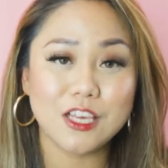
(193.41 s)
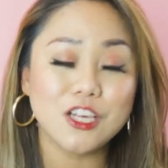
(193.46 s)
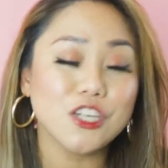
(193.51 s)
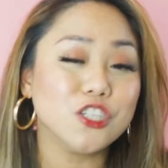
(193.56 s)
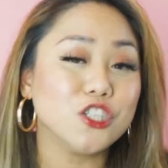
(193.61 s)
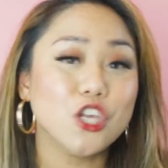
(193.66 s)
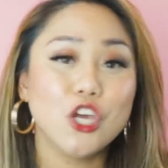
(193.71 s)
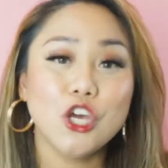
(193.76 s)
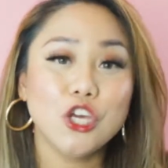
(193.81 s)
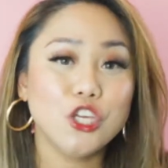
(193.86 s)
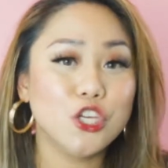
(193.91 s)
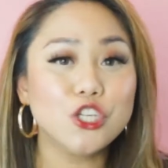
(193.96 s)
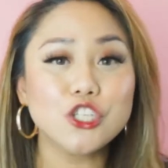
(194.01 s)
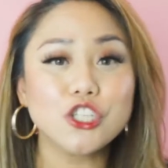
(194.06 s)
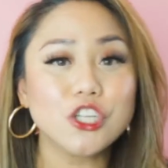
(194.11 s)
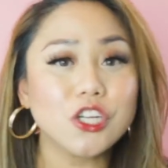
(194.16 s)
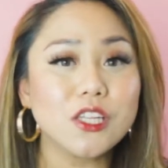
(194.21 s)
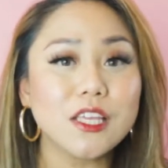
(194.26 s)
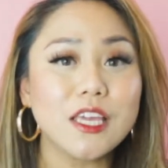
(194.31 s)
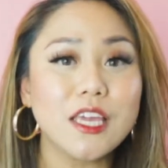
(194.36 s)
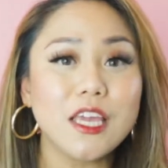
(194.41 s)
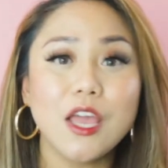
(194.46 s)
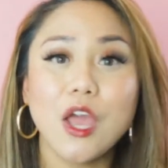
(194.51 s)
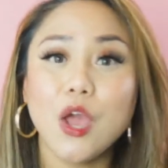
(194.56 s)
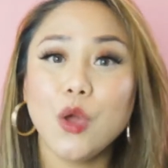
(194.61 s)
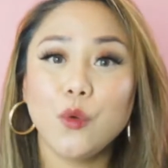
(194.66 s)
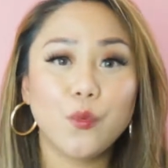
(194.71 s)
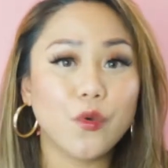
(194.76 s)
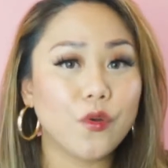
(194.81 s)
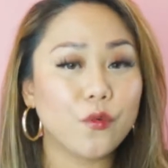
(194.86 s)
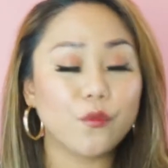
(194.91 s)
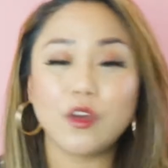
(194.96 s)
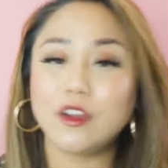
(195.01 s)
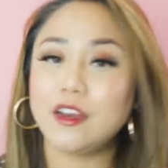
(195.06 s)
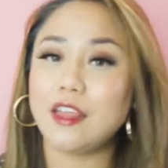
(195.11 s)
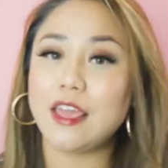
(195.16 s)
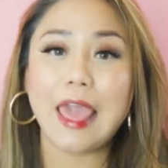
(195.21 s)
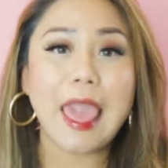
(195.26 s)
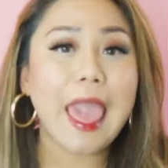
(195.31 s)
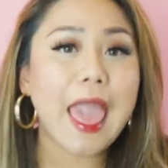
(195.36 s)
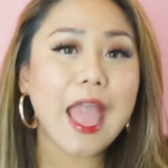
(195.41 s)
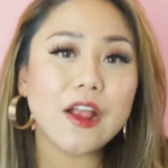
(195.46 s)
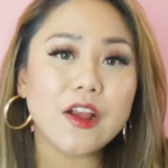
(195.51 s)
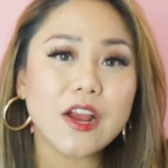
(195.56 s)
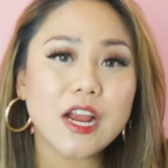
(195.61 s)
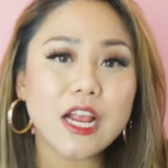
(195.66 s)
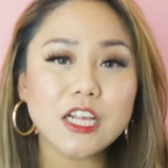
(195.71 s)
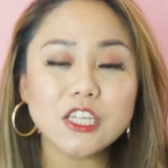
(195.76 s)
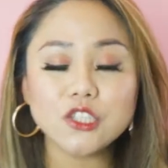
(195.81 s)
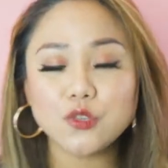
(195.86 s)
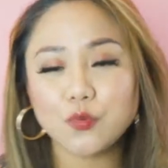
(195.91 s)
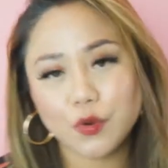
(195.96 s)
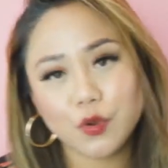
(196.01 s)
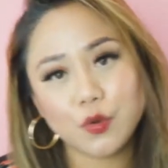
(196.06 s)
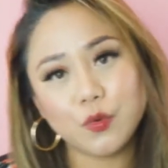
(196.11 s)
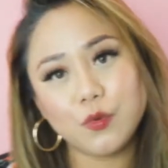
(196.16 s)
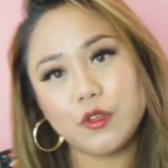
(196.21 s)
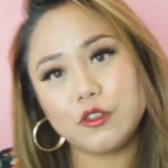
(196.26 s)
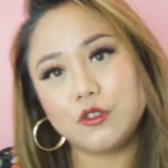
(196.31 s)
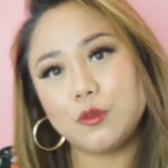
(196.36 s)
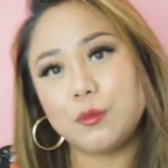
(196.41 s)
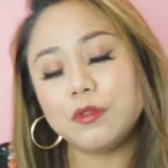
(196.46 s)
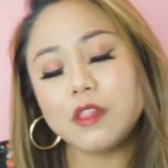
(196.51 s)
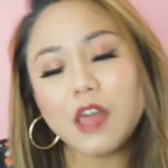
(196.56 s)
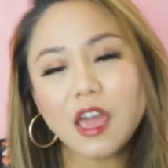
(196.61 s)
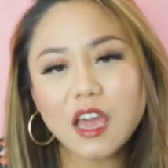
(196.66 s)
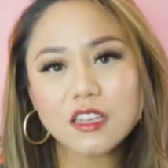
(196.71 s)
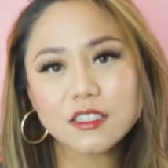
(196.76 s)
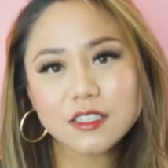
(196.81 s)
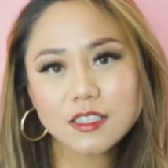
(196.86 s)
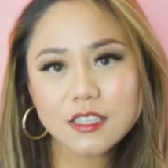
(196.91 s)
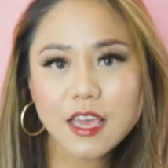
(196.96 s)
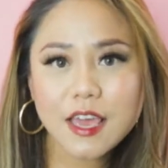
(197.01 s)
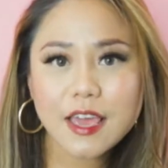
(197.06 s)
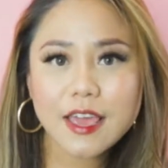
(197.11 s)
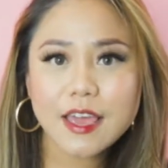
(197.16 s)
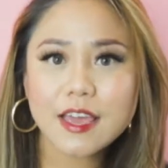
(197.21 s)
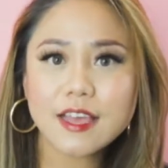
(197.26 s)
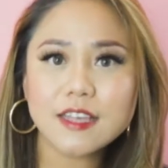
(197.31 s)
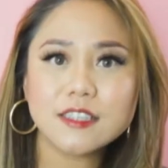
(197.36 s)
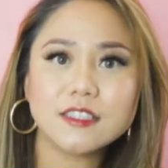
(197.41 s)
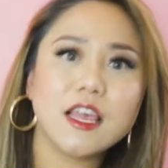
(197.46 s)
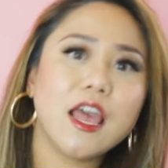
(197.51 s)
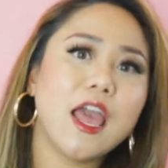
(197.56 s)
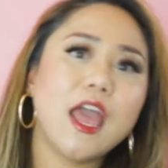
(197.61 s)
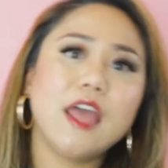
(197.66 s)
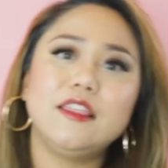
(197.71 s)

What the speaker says: Because usually we're running errands, we're going to places,